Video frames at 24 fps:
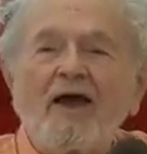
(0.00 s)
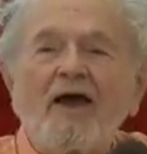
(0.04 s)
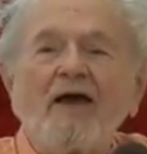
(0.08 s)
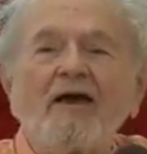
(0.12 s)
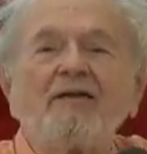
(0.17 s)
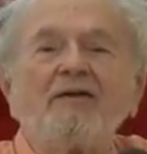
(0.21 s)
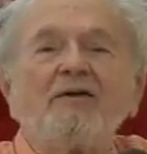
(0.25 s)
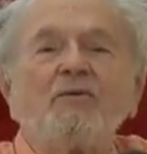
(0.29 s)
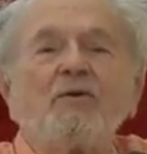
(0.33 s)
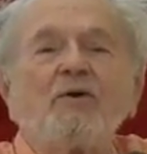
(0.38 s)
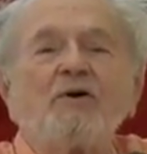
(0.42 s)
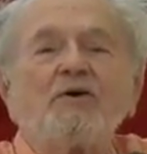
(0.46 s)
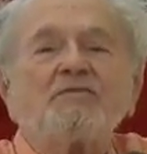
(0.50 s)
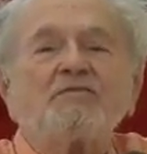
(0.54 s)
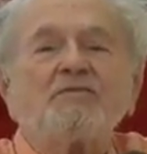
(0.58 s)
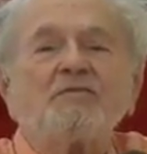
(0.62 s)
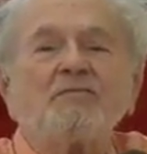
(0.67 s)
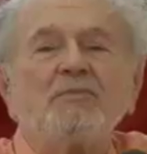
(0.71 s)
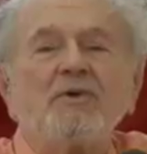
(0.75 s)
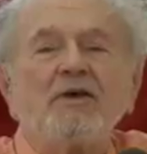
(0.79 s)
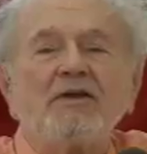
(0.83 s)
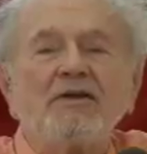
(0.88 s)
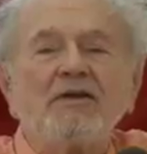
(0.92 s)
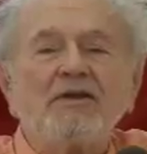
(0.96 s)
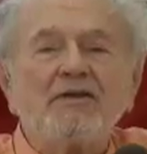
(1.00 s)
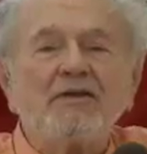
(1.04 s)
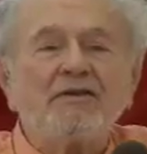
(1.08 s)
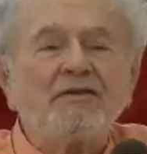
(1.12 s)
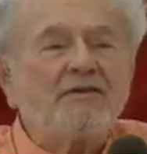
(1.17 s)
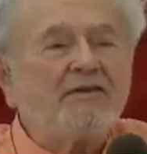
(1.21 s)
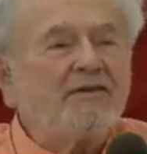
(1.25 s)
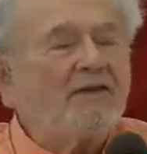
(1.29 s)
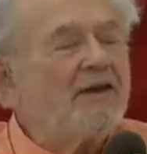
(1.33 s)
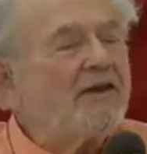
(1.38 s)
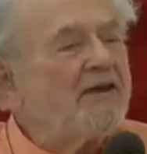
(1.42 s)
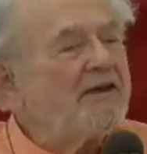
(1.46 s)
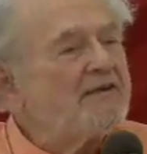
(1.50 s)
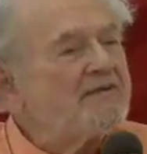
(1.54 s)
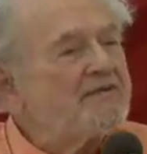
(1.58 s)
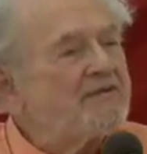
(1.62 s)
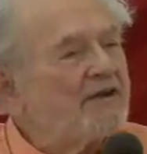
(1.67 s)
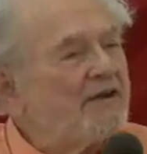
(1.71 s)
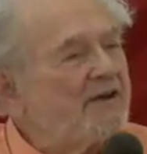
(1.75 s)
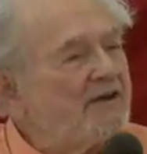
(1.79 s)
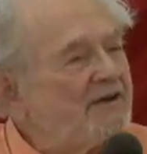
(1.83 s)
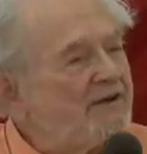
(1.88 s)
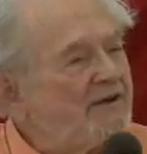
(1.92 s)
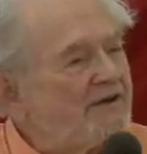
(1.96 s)
And it wasn't many days
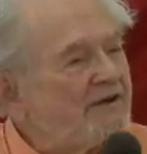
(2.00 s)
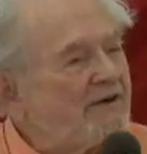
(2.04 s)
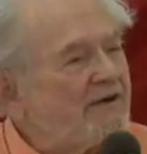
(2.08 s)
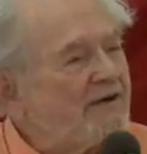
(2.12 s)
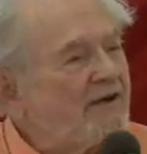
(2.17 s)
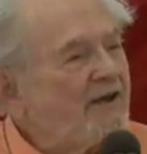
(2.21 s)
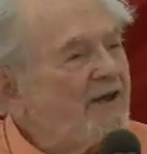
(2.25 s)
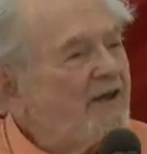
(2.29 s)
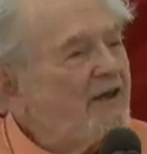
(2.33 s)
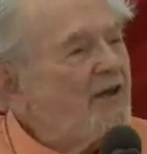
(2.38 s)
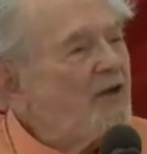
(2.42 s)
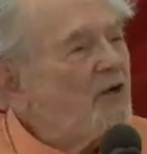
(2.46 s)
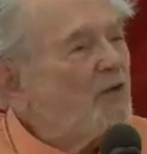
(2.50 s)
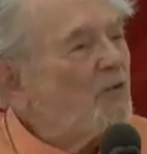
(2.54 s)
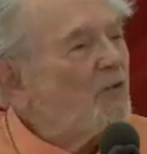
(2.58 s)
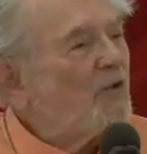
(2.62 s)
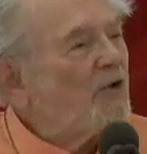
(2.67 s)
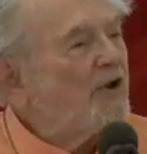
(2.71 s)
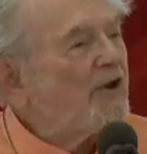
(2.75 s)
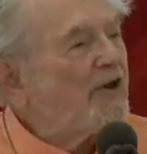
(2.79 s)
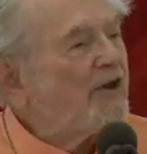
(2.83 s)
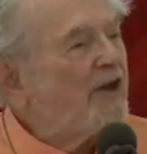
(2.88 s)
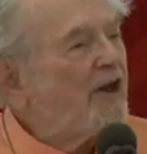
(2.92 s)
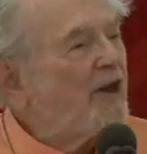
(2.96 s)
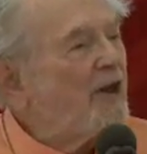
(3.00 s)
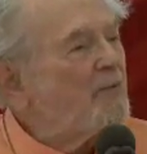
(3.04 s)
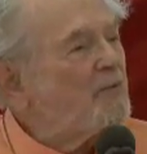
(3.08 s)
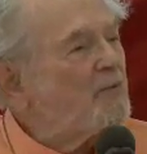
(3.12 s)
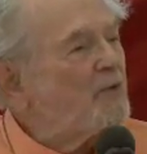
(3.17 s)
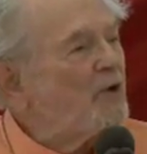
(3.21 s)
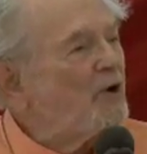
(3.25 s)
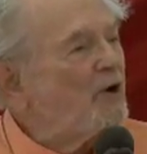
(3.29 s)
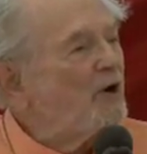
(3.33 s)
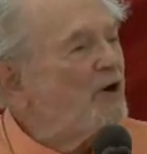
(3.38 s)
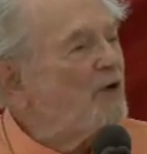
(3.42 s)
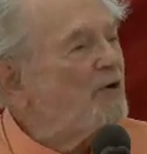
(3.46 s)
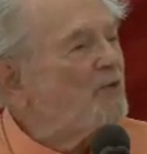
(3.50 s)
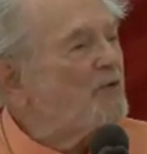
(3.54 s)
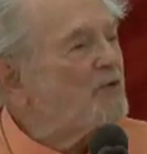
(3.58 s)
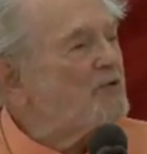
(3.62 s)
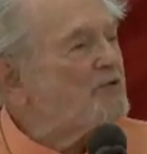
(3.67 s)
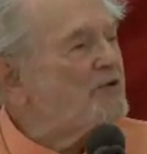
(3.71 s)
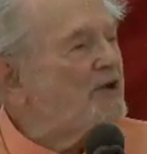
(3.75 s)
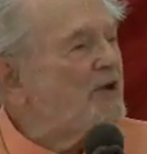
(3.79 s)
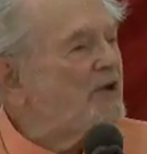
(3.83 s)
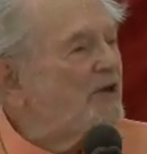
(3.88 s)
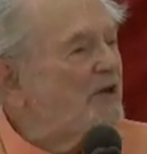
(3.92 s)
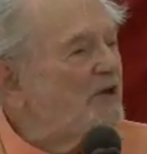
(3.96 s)
later when a camp guard
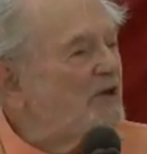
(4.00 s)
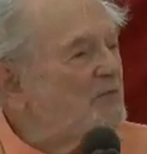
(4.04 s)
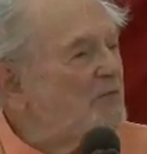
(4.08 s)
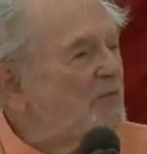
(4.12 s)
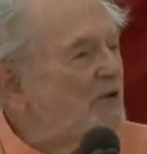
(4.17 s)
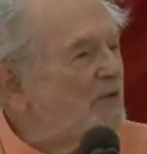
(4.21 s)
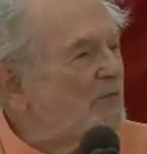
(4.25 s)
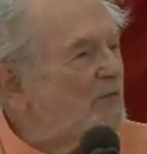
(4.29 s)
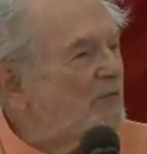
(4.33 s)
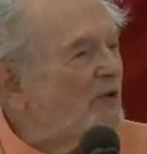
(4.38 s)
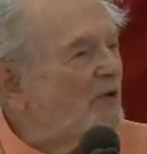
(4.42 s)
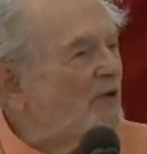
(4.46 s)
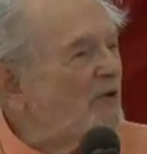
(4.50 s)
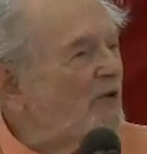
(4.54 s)
was taking people